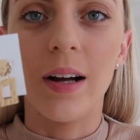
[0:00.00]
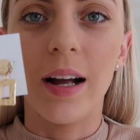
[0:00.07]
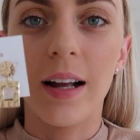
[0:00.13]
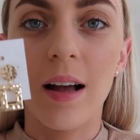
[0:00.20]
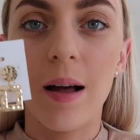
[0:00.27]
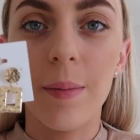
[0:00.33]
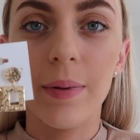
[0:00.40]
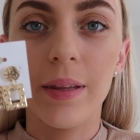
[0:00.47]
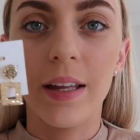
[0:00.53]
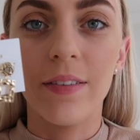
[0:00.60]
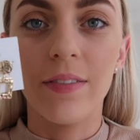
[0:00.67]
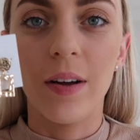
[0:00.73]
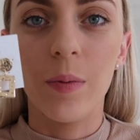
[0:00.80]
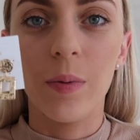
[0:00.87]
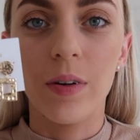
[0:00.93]
I can't
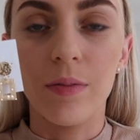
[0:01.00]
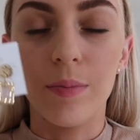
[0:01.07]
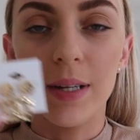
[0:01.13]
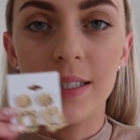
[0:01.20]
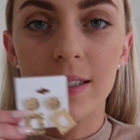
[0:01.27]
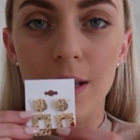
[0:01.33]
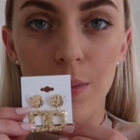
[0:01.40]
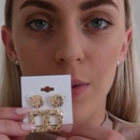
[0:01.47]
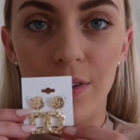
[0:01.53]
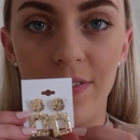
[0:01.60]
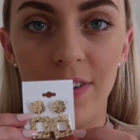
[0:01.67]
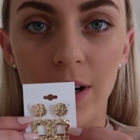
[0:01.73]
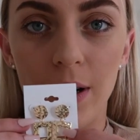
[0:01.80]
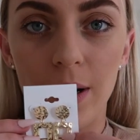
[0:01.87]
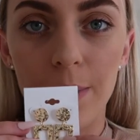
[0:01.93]
believe I would have missed them or
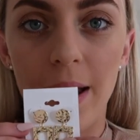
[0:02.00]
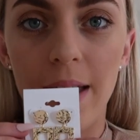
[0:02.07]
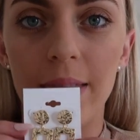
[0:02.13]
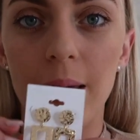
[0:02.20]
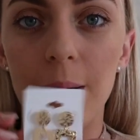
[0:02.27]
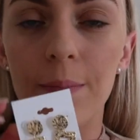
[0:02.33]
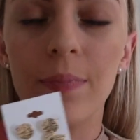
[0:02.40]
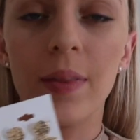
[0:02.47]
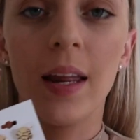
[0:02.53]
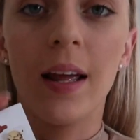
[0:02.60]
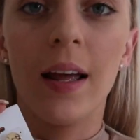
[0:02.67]
forgot about them.